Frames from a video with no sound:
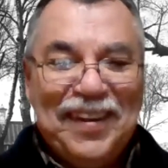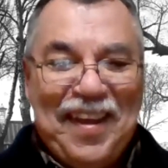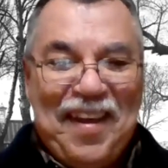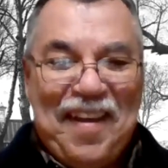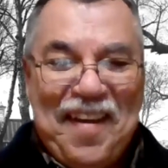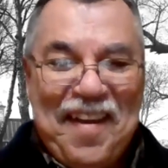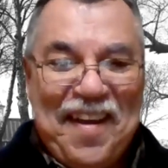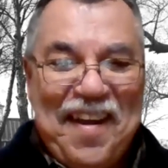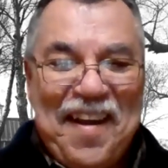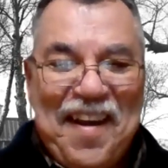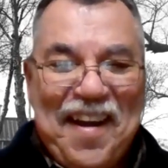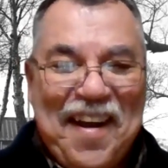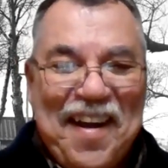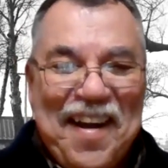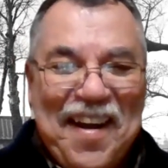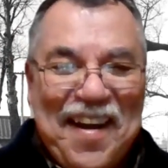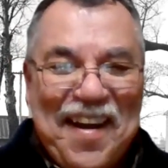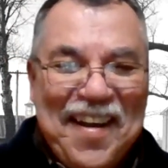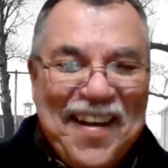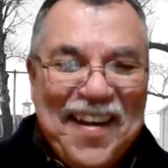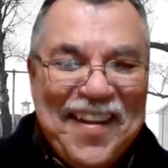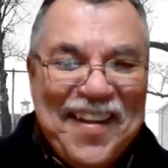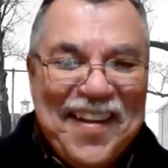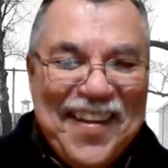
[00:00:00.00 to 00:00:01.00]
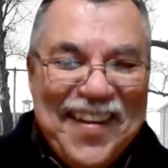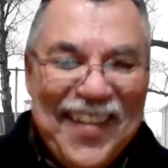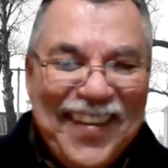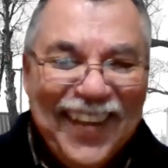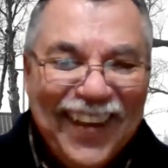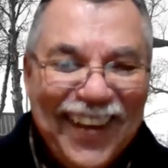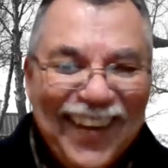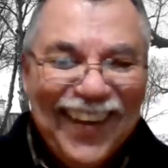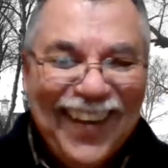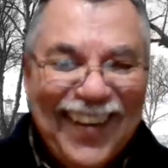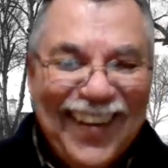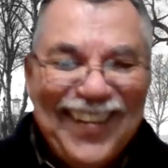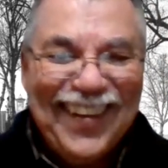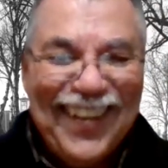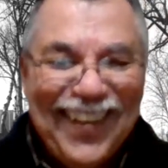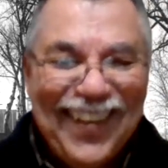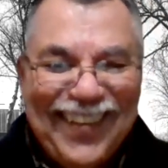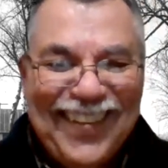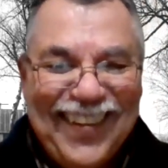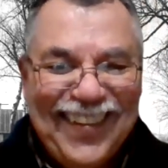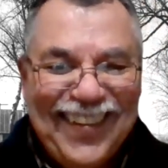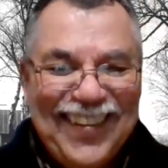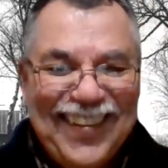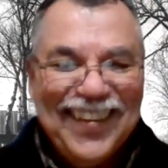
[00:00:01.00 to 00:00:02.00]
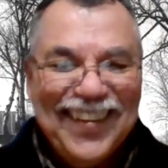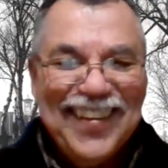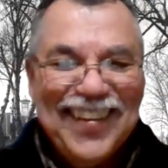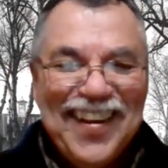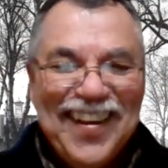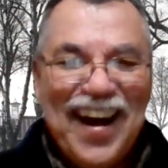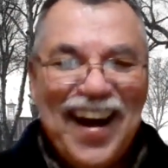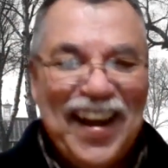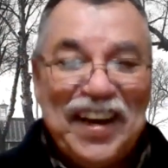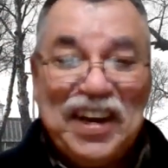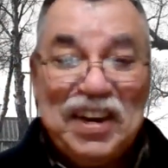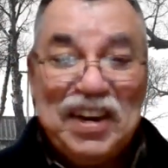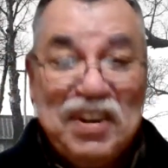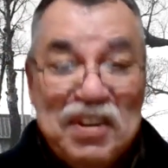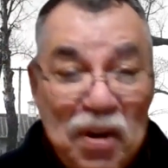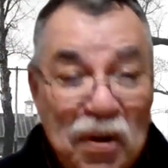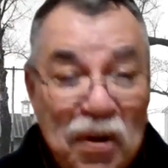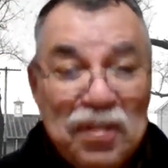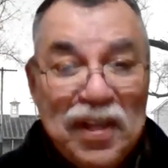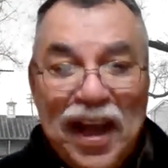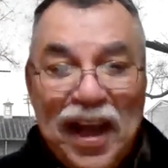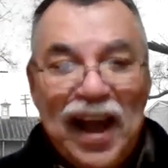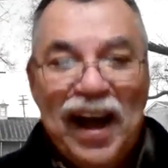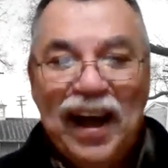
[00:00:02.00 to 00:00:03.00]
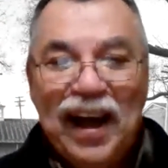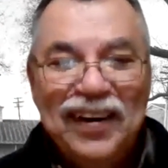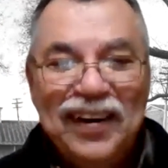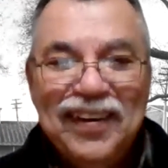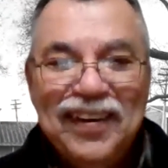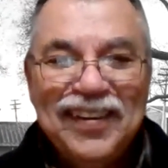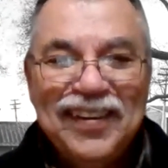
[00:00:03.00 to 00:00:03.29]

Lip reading: I didn't know that.